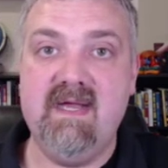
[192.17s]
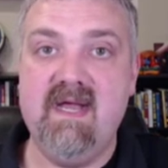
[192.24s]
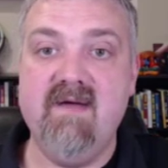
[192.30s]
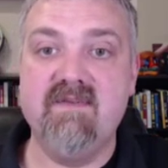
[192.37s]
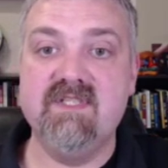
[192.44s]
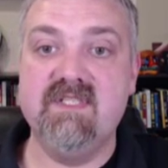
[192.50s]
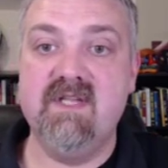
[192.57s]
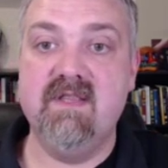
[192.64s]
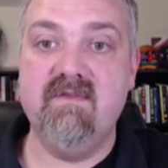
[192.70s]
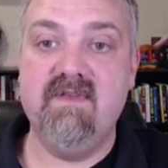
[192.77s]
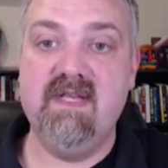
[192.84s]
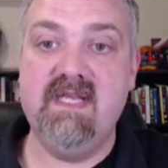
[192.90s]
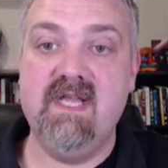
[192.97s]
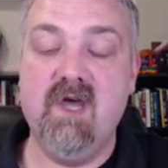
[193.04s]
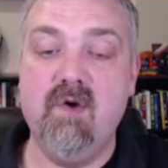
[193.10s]
I cover this in another
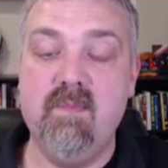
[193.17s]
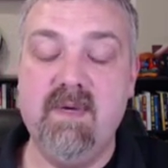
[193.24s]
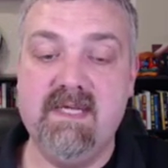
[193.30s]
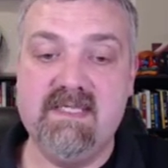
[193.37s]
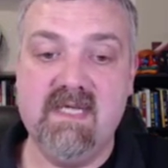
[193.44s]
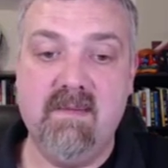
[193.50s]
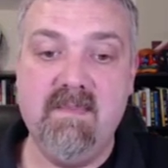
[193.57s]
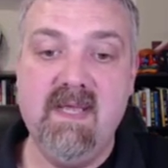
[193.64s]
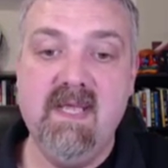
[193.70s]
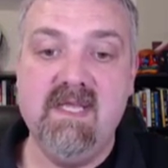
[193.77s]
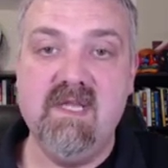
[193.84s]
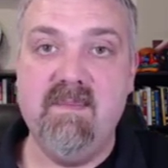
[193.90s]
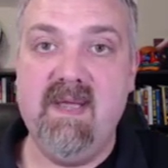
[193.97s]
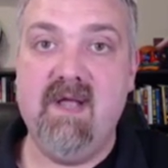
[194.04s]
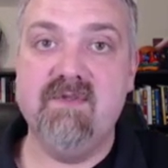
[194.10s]
video, but
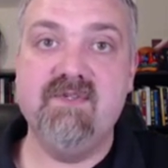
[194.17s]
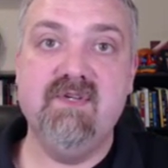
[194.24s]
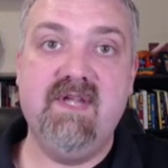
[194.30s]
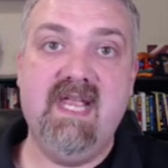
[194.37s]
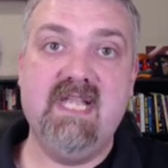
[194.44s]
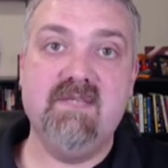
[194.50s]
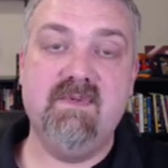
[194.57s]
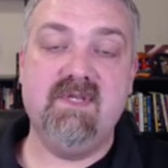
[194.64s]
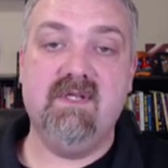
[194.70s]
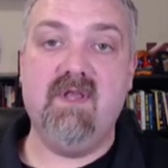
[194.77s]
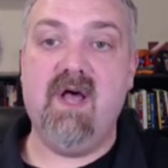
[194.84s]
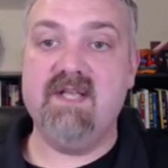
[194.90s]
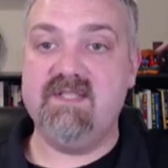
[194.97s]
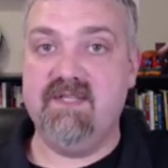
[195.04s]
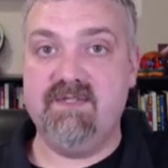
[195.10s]
you balance your gains with your
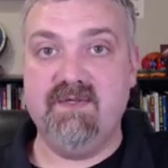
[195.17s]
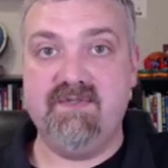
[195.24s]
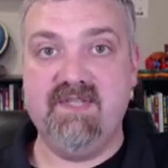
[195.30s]
losses.